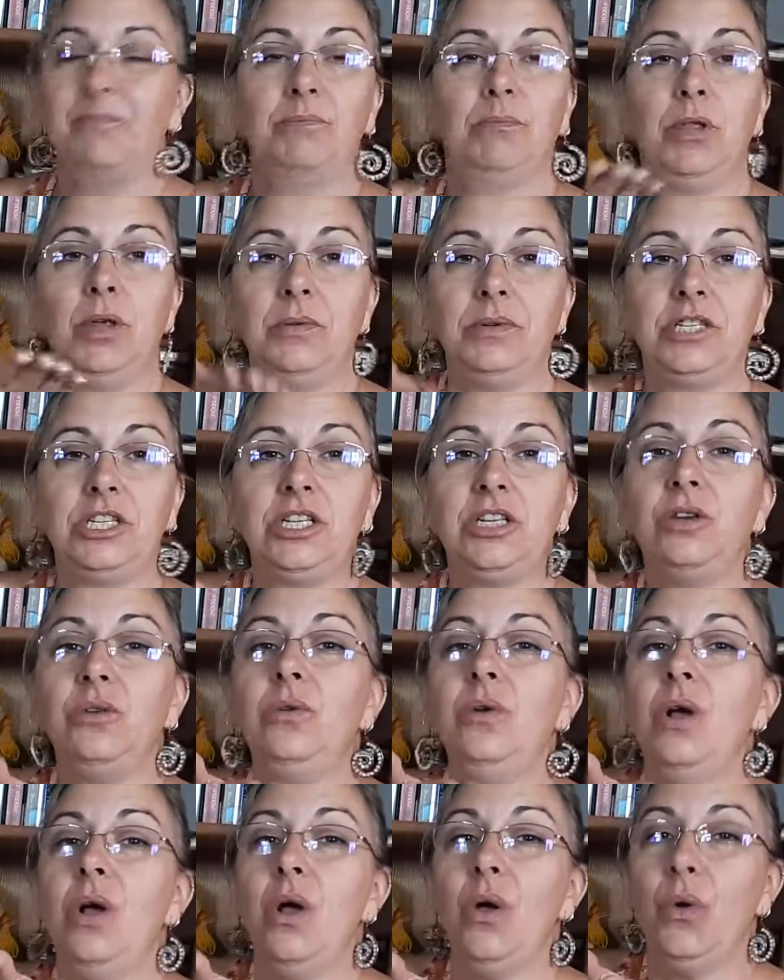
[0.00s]
Blow it to
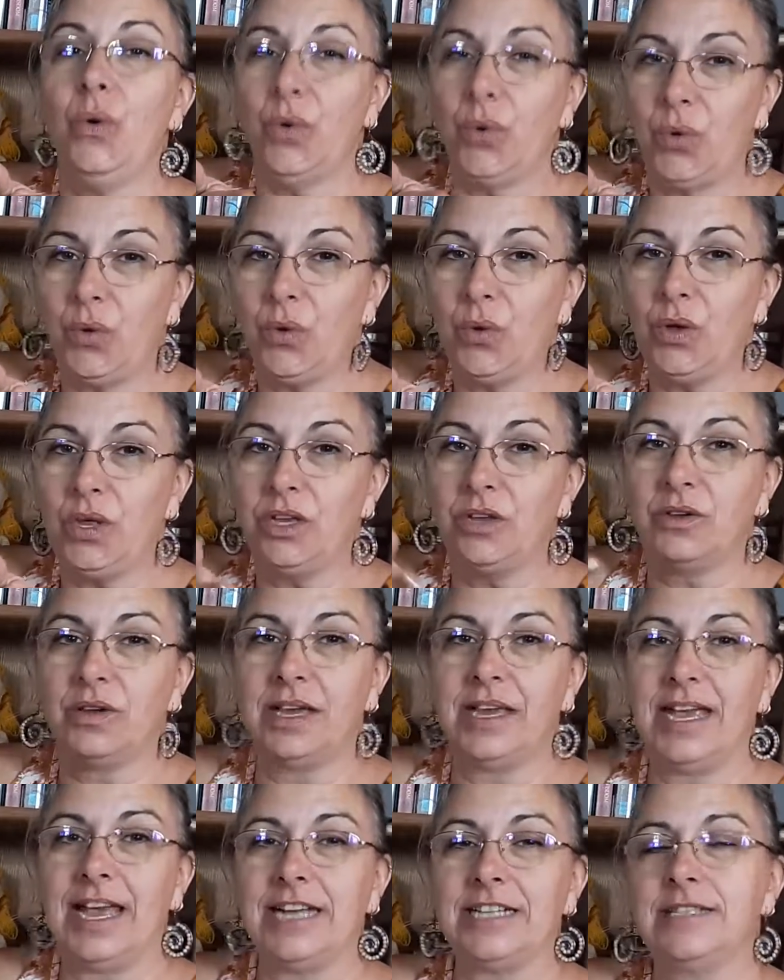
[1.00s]
you. You
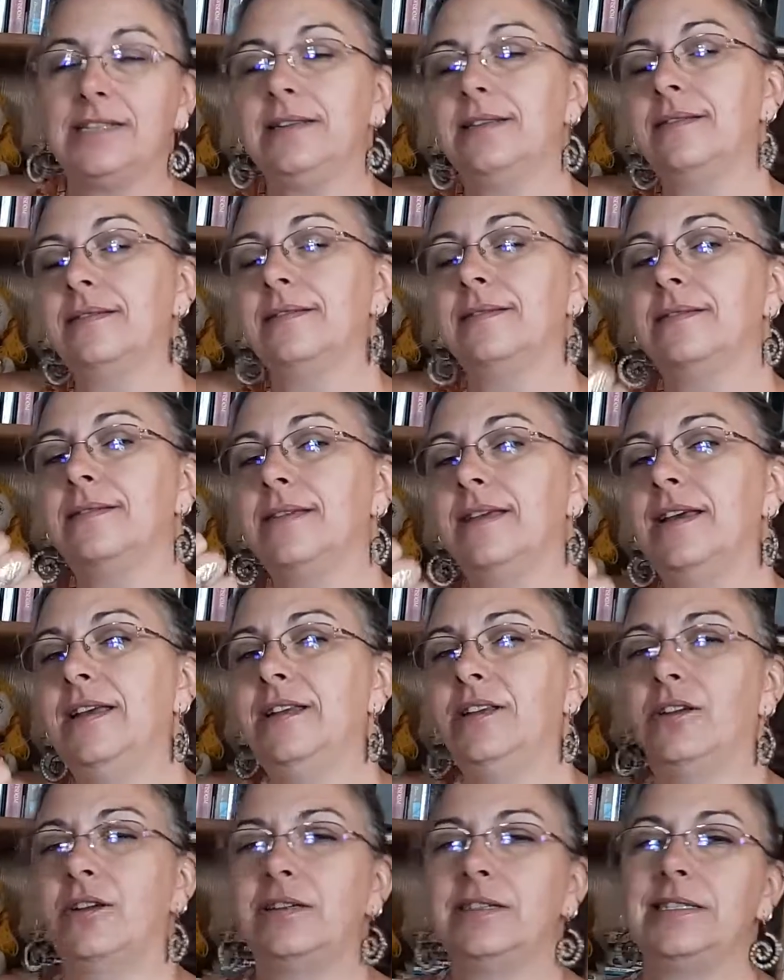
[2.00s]
can catch it.
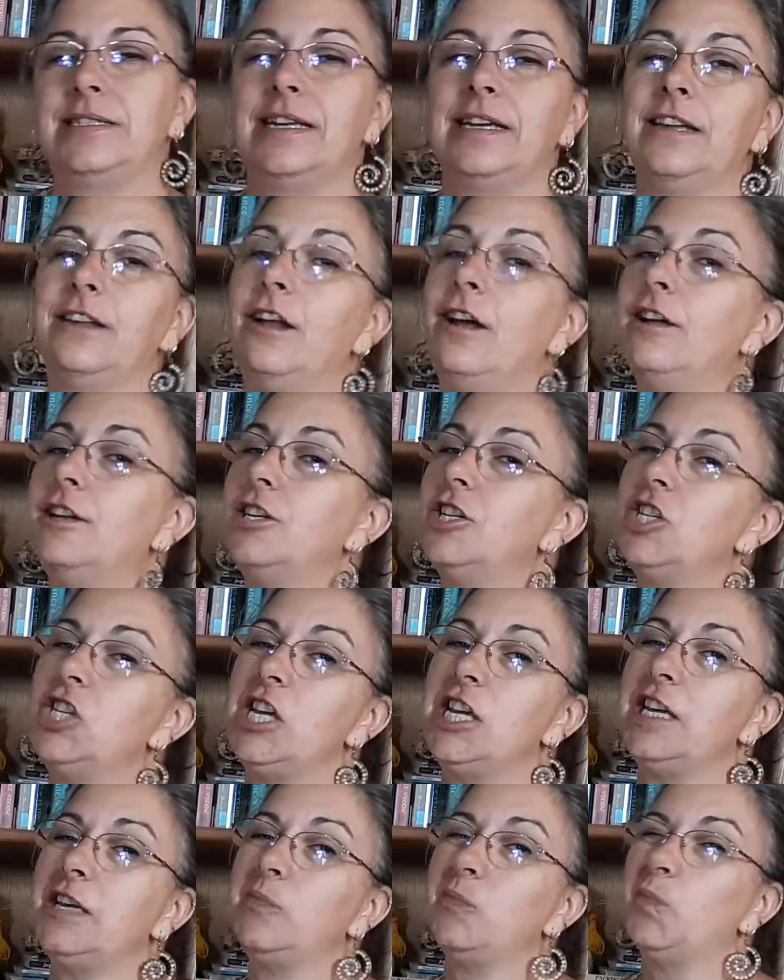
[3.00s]
You can stick it on your
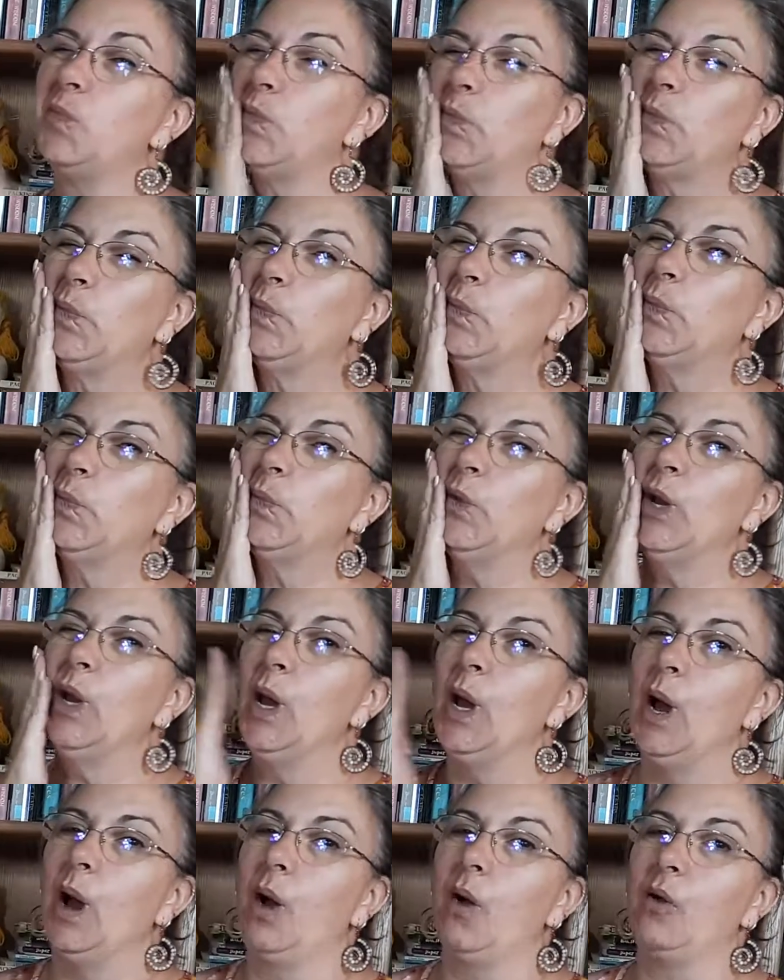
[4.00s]
cheek.
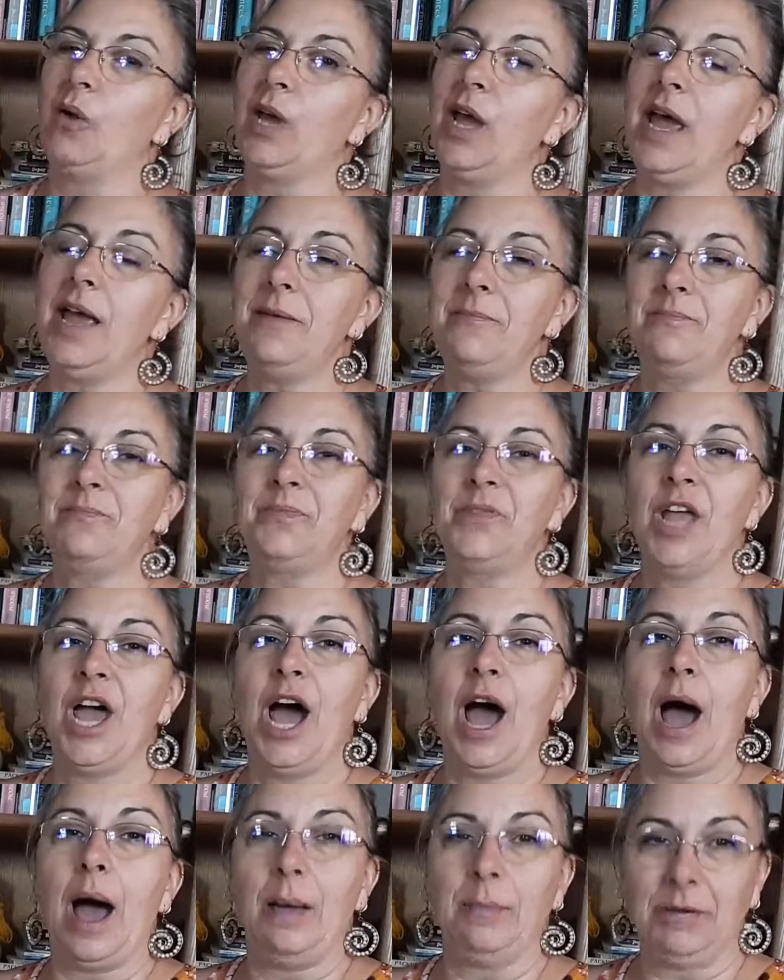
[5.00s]
Okay.
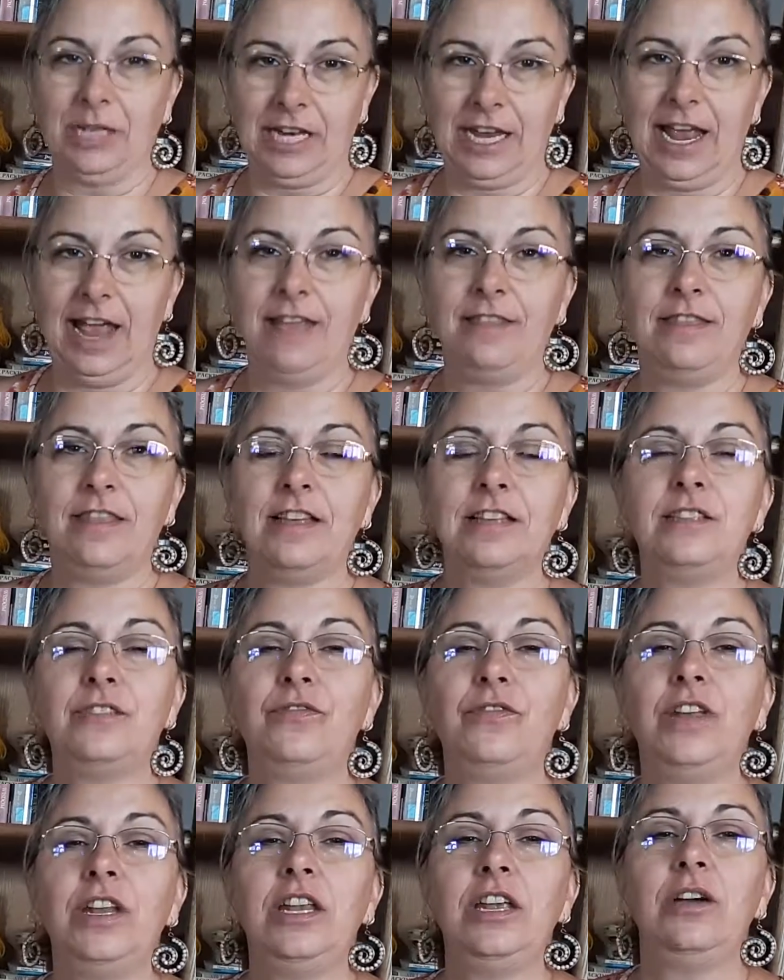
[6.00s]
I'm going to end this
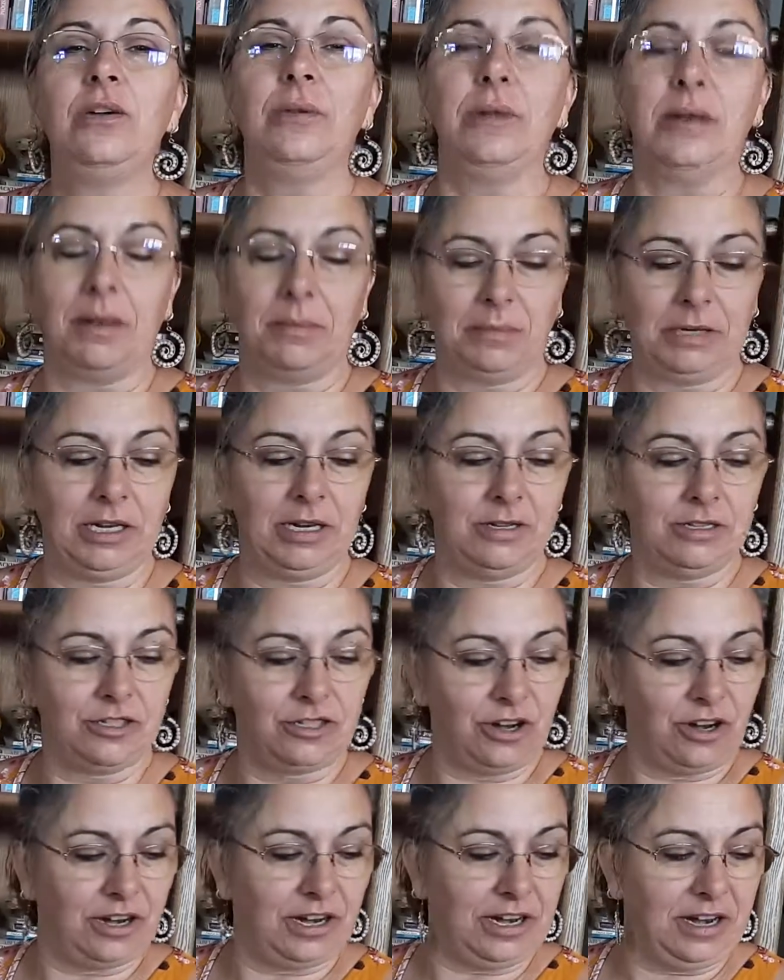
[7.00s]
video and I'm going to
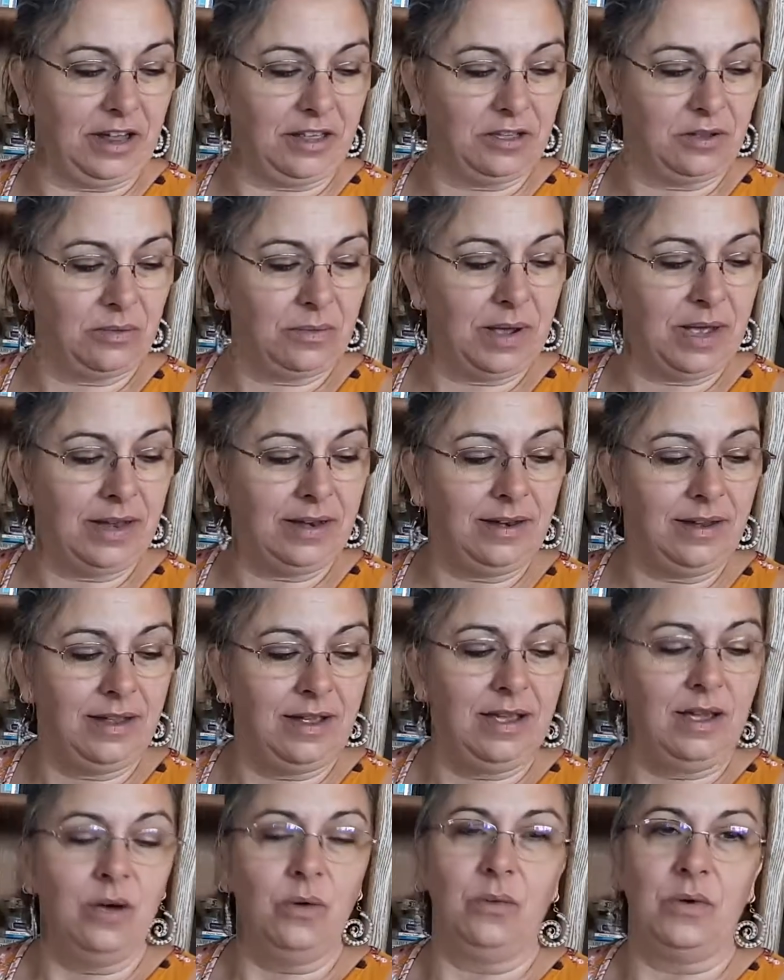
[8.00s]
start another one
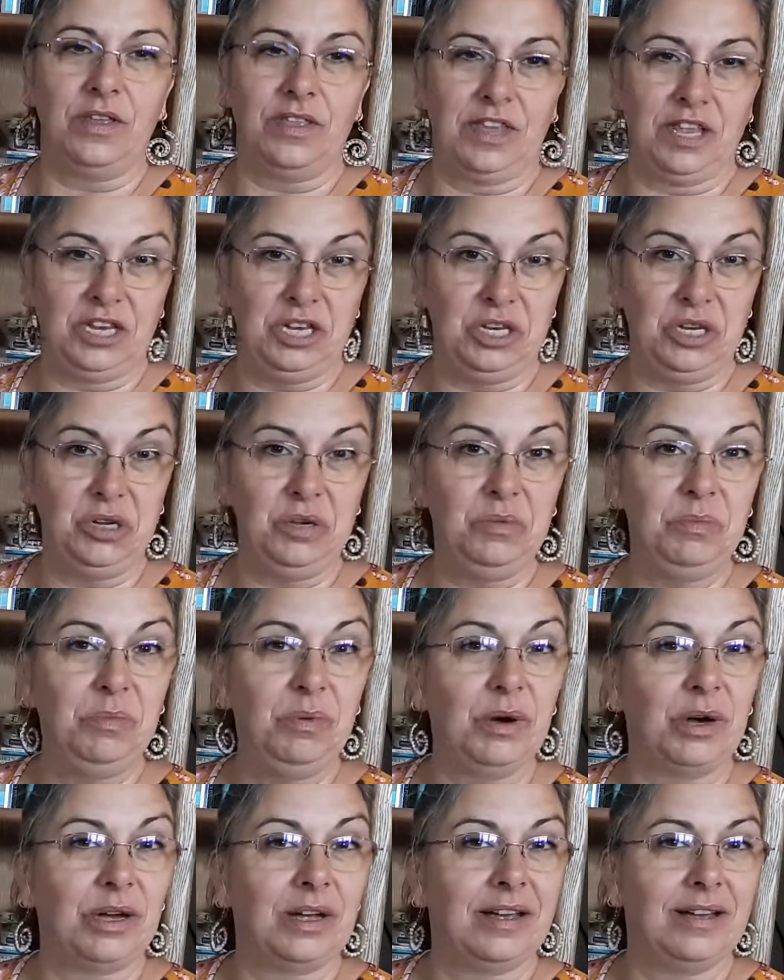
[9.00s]
with a new
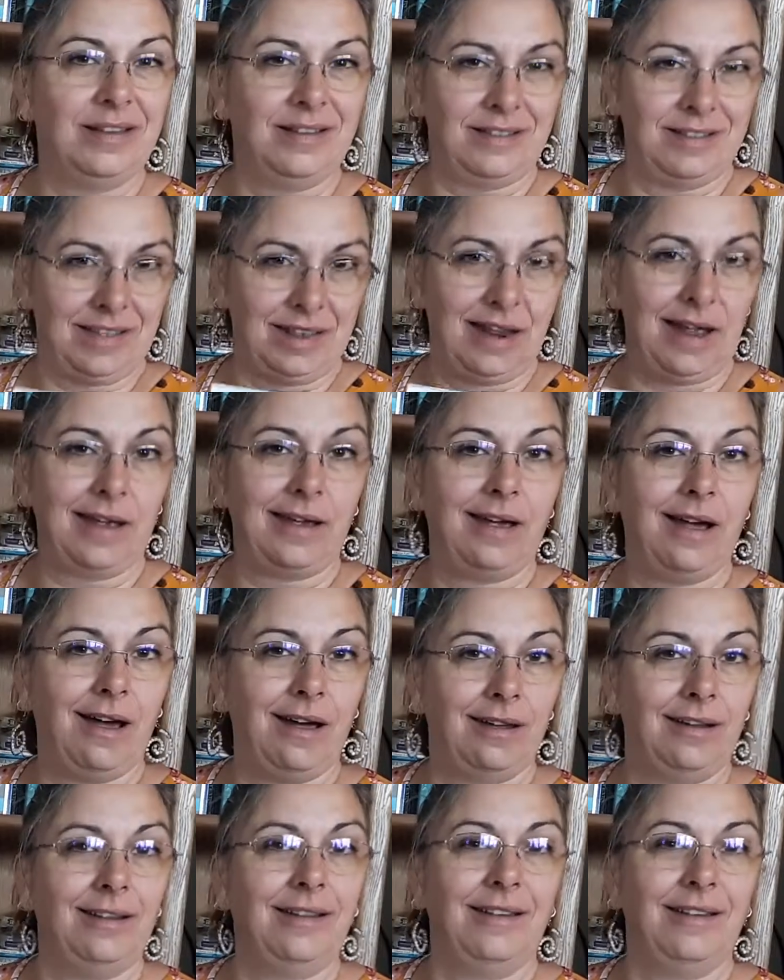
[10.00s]
book that I got